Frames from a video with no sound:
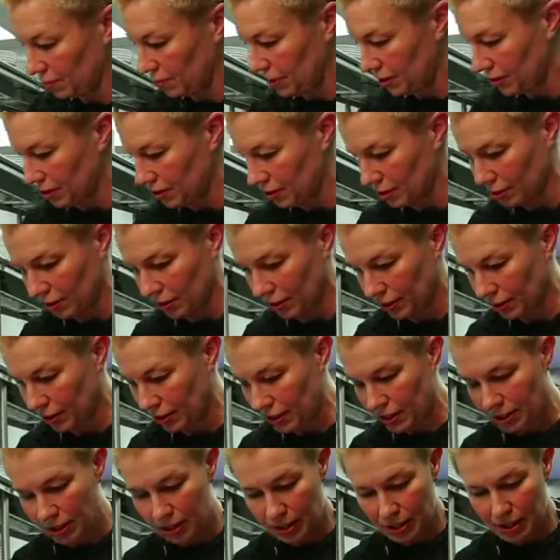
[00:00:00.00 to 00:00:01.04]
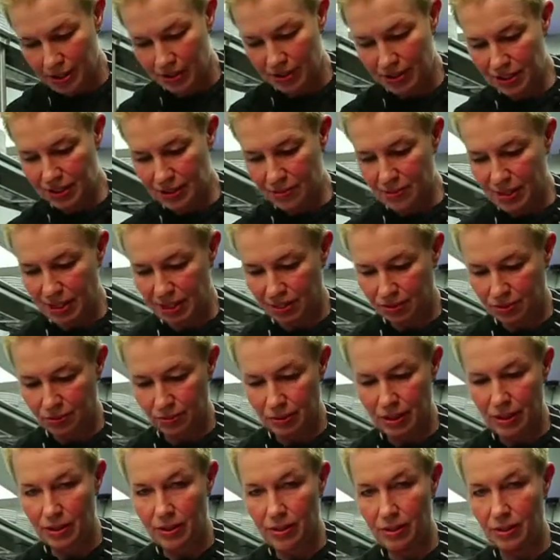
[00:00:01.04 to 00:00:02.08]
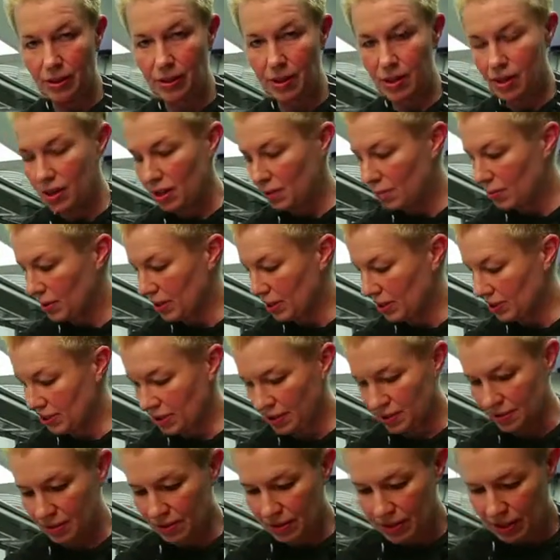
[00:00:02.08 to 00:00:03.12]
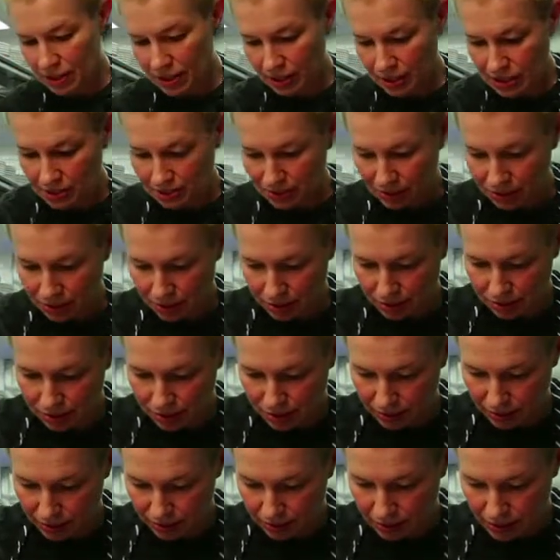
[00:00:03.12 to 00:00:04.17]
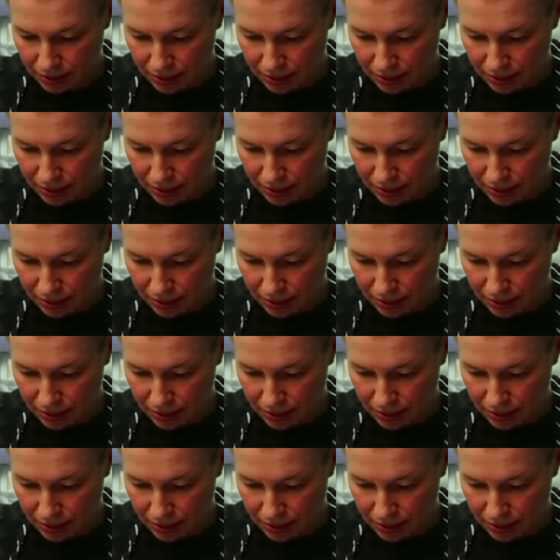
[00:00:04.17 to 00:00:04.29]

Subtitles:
bit of sugar. It's not to make it sweeter, but it just kind of keeps it juicier.